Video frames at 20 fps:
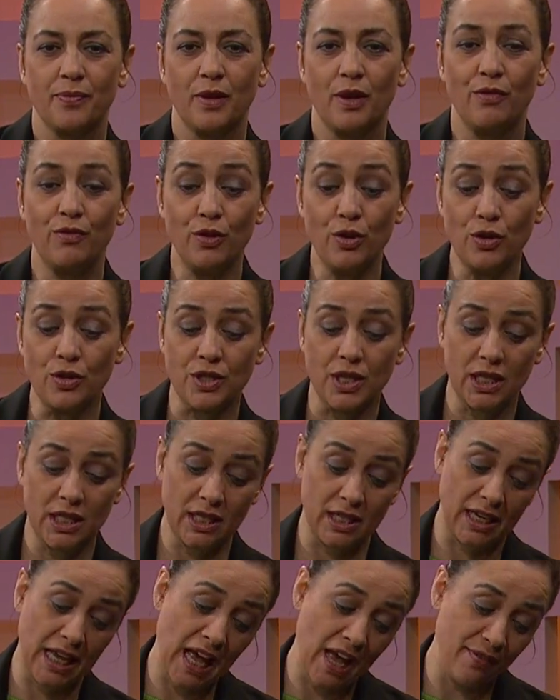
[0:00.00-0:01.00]
Of course, he
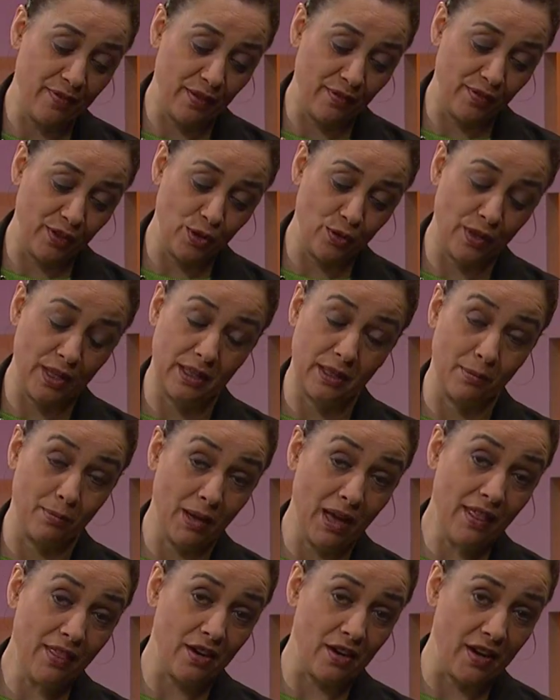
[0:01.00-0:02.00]
didn't have the view that the
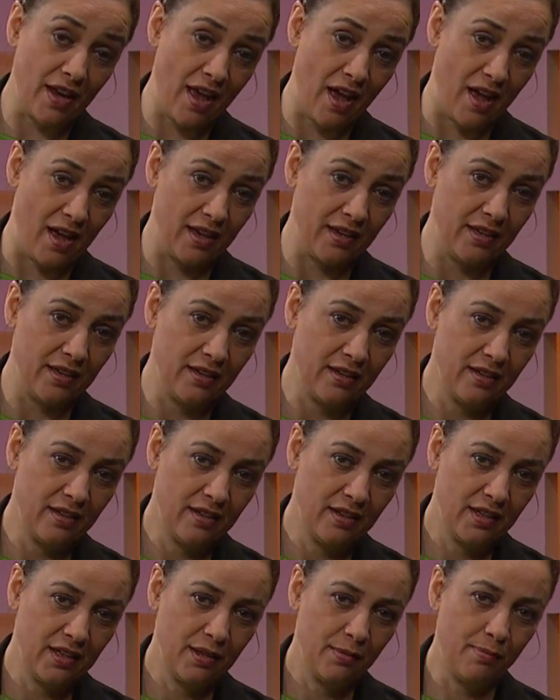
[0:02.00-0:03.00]
mother had,
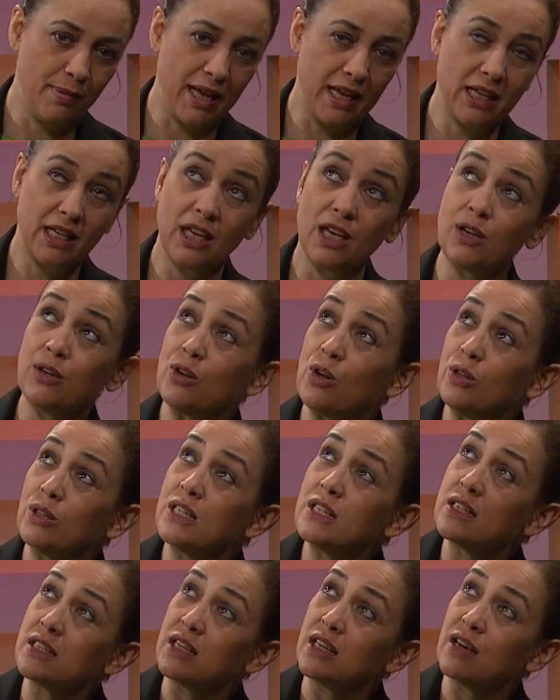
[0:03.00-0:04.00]
but he could only
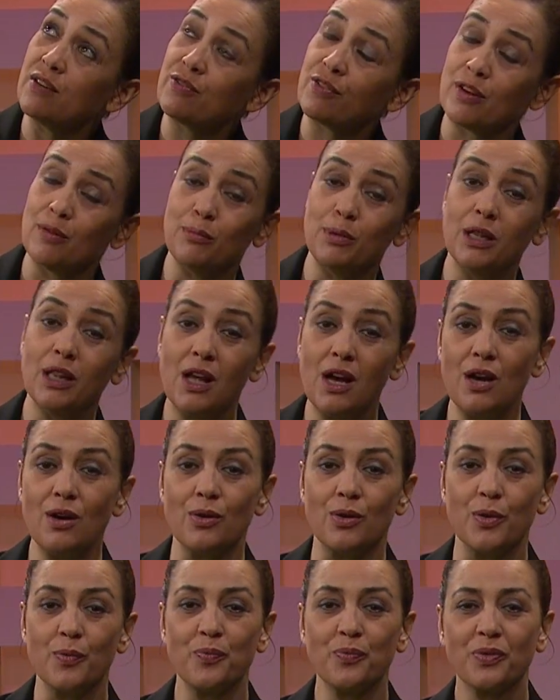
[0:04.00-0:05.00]
see it from
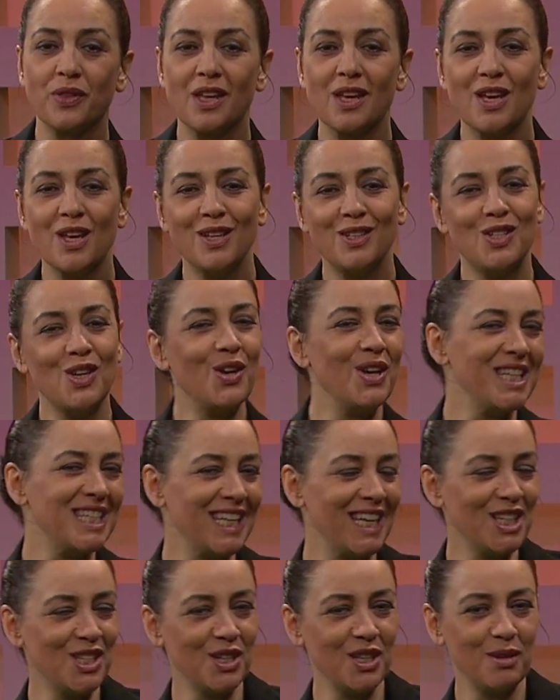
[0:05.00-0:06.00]
below. So he
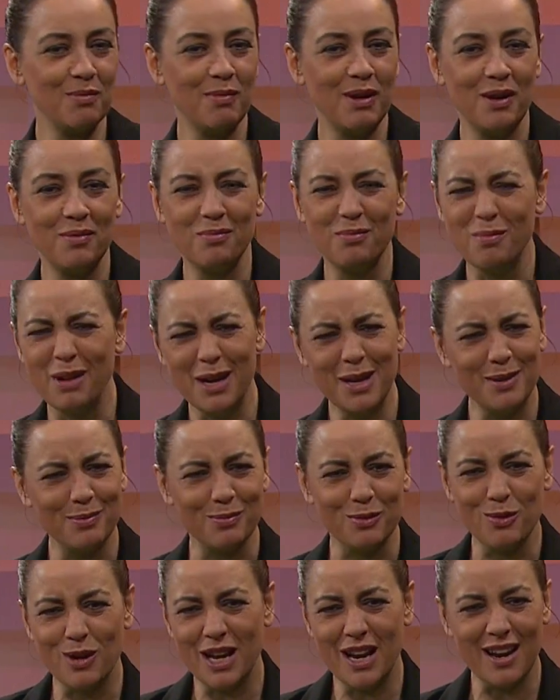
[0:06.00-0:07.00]
said to the mom, "Mom,
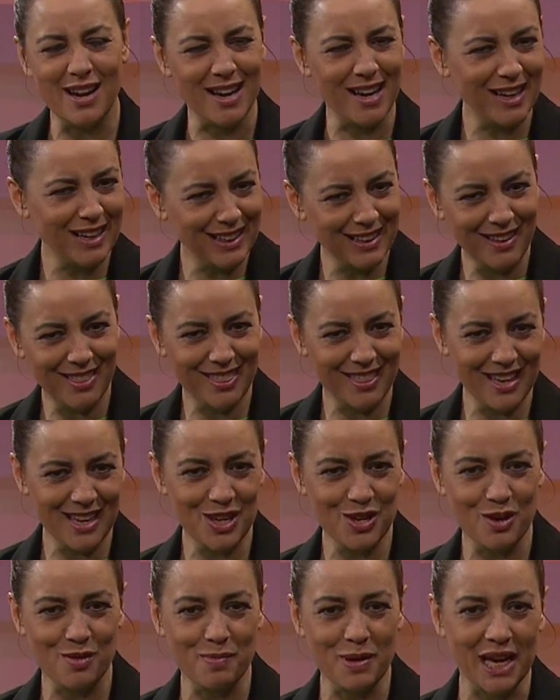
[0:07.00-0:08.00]
what an ugly thing
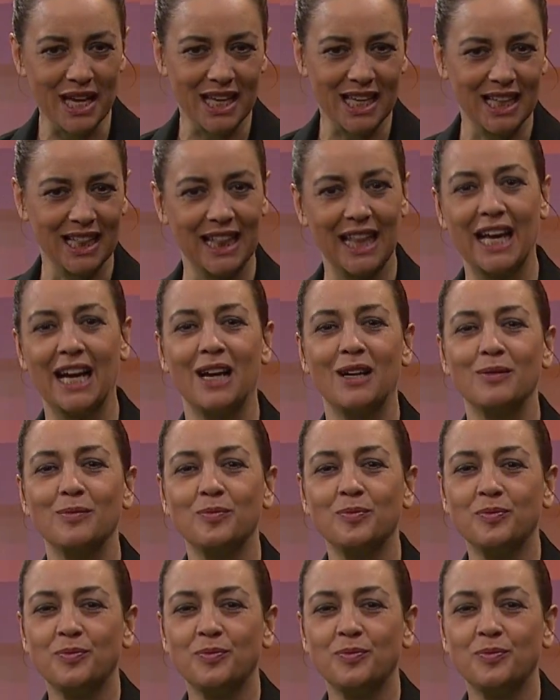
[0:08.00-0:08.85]
you're making there."